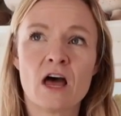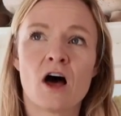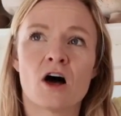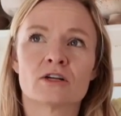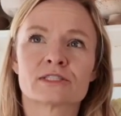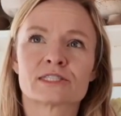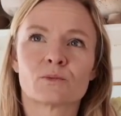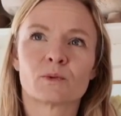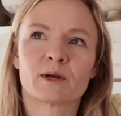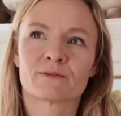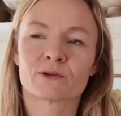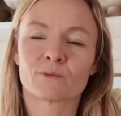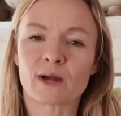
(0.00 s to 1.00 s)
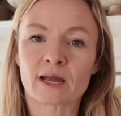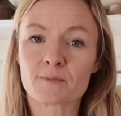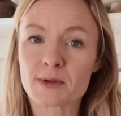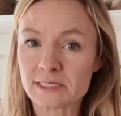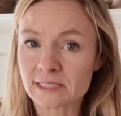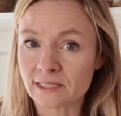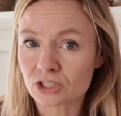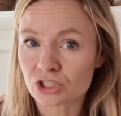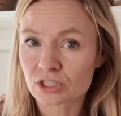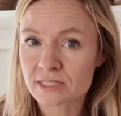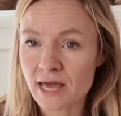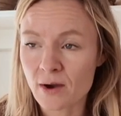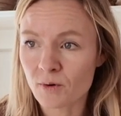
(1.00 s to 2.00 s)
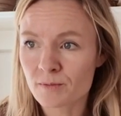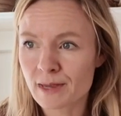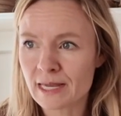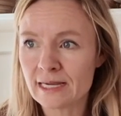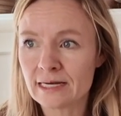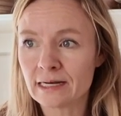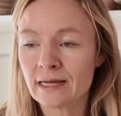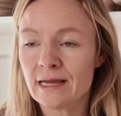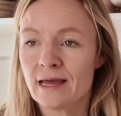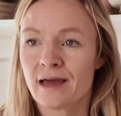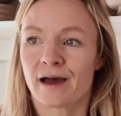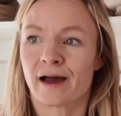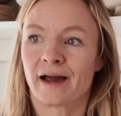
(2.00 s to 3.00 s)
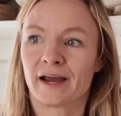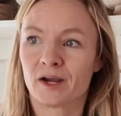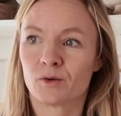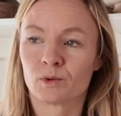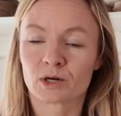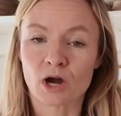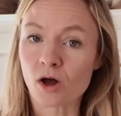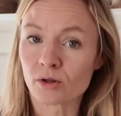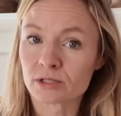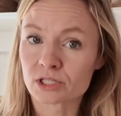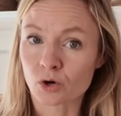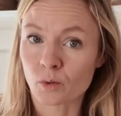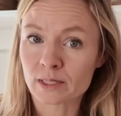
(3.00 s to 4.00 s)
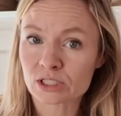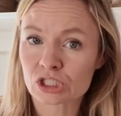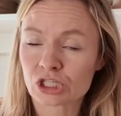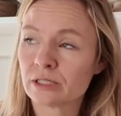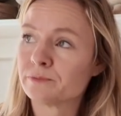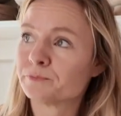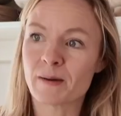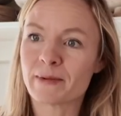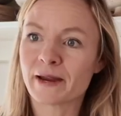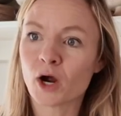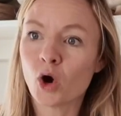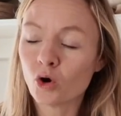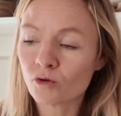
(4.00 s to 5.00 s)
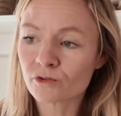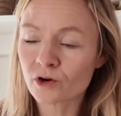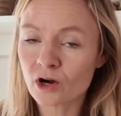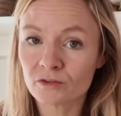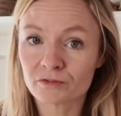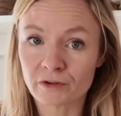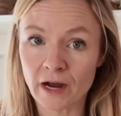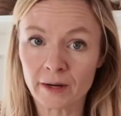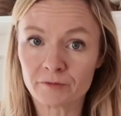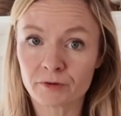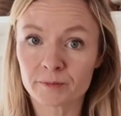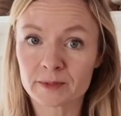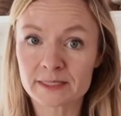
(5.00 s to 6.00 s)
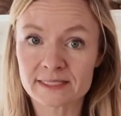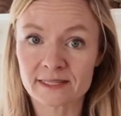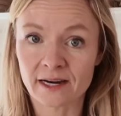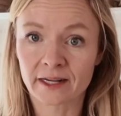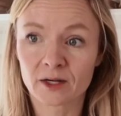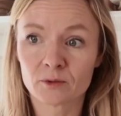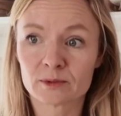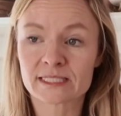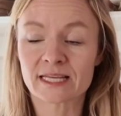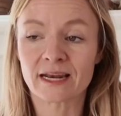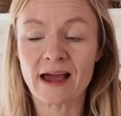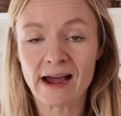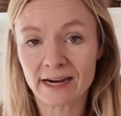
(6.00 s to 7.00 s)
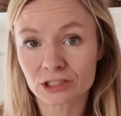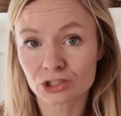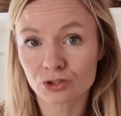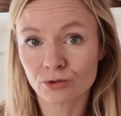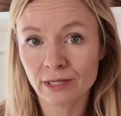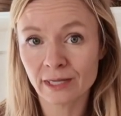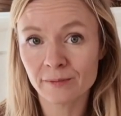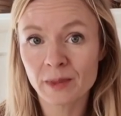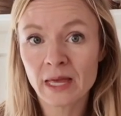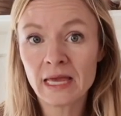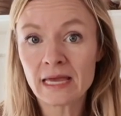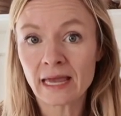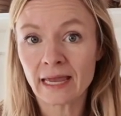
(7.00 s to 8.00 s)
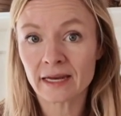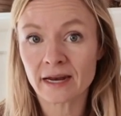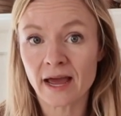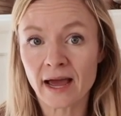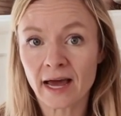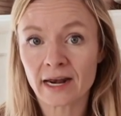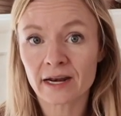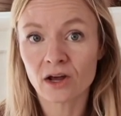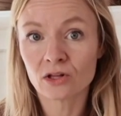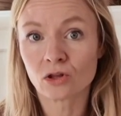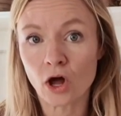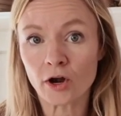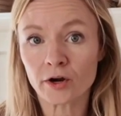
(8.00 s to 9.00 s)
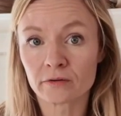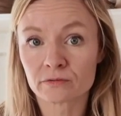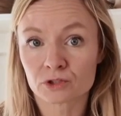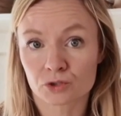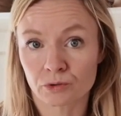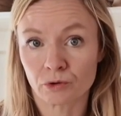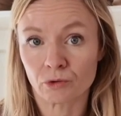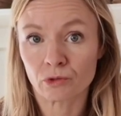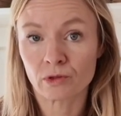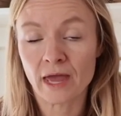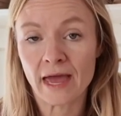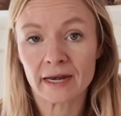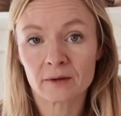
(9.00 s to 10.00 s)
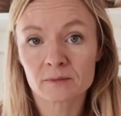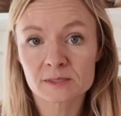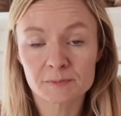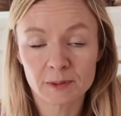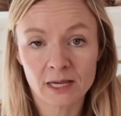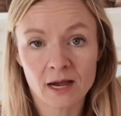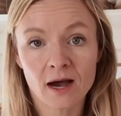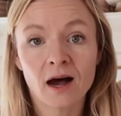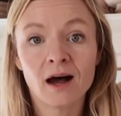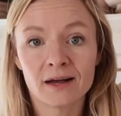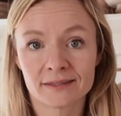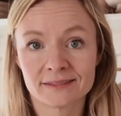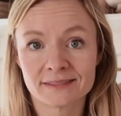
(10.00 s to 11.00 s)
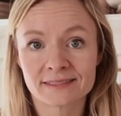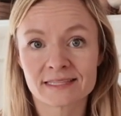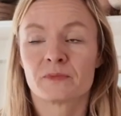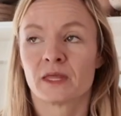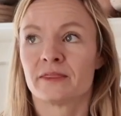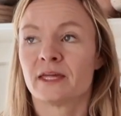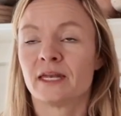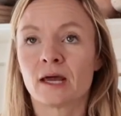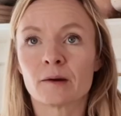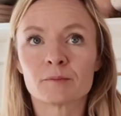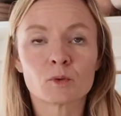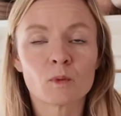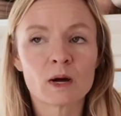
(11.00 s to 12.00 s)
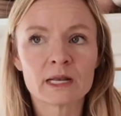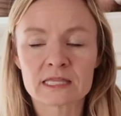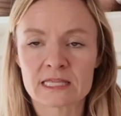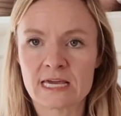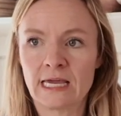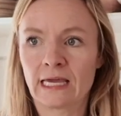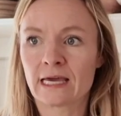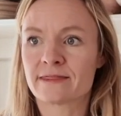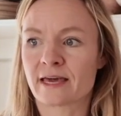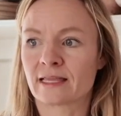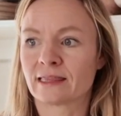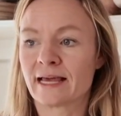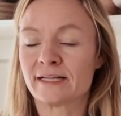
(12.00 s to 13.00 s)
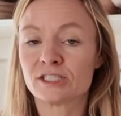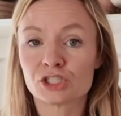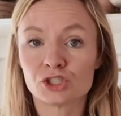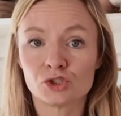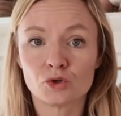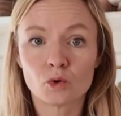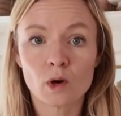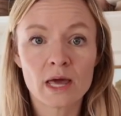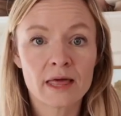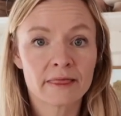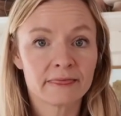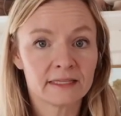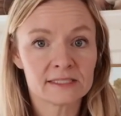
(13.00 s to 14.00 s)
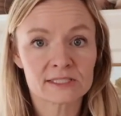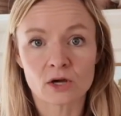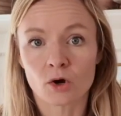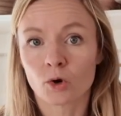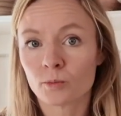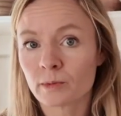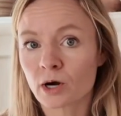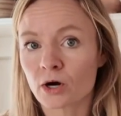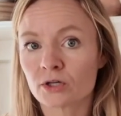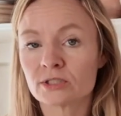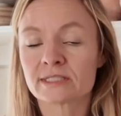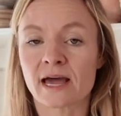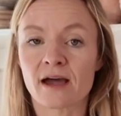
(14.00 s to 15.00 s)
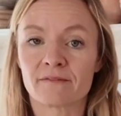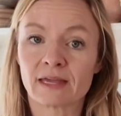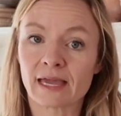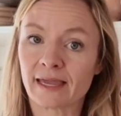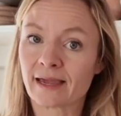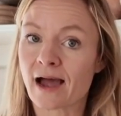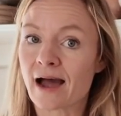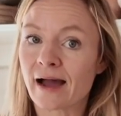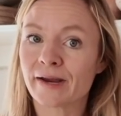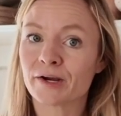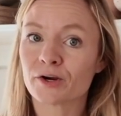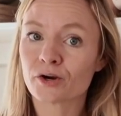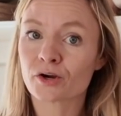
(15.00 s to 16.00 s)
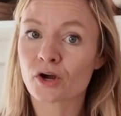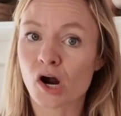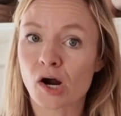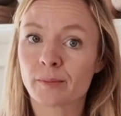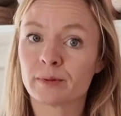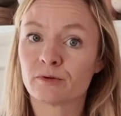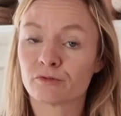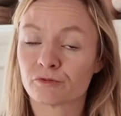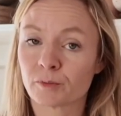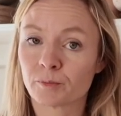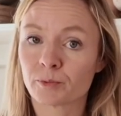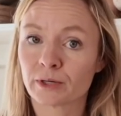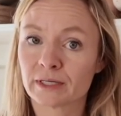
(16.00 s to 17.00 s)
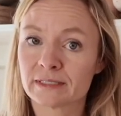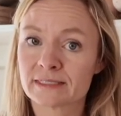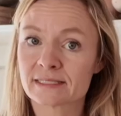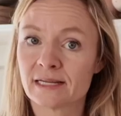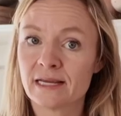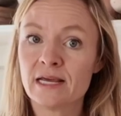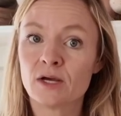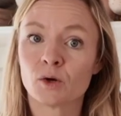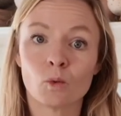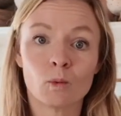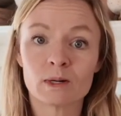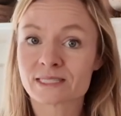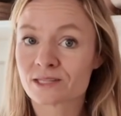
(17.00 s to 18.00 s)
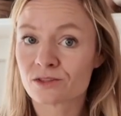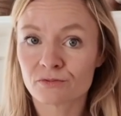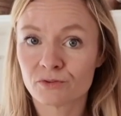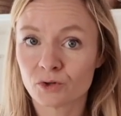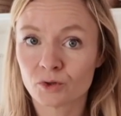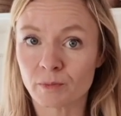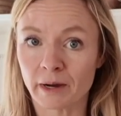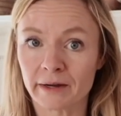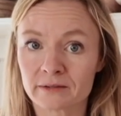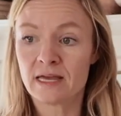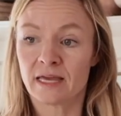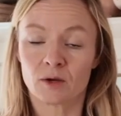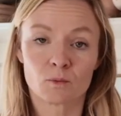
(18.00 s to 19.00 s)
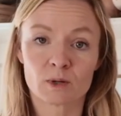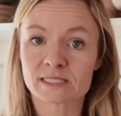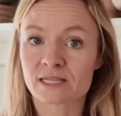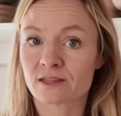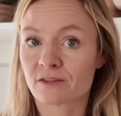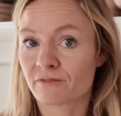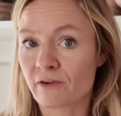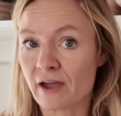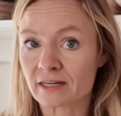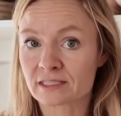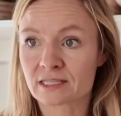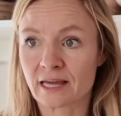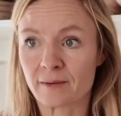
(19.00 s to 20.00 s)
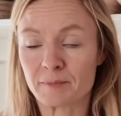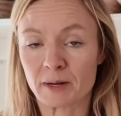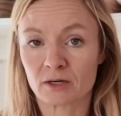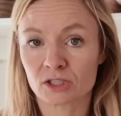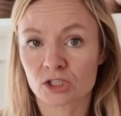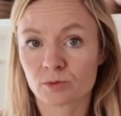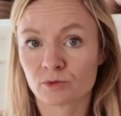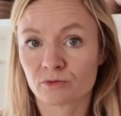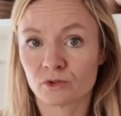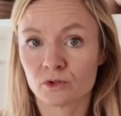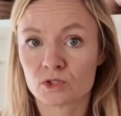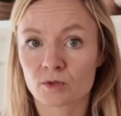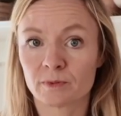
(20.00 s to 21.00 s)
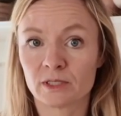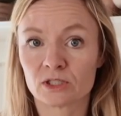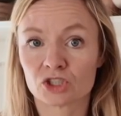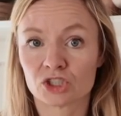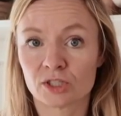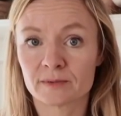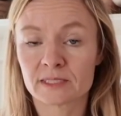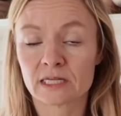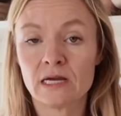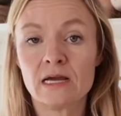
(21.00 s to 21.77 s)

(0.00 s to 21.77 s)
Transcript: Also, one of the recommendations that were made, I would call into question. But my overall vibe from this study was that actually it had a lot of truth, and it was because the number one thing that led to these home gardens having a higher carbon footprint wasn't the food miles. It wasn't the fact that perishable foods are being shipped